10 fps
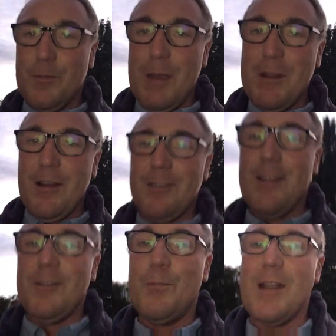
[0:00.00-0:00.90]
maybe not at
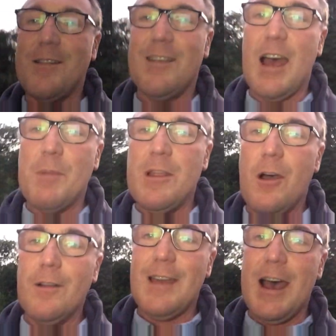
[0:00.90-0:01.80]
this present time in
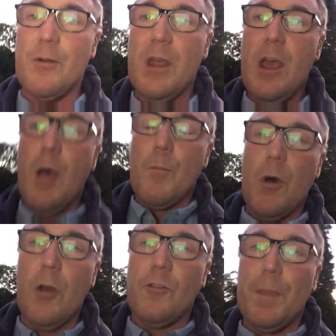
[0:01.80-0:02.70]
lockdown,
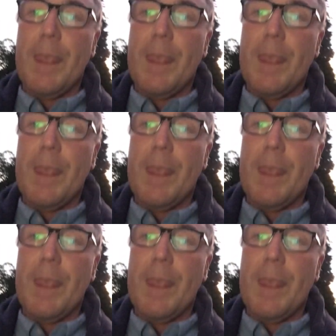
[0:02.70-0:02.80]
but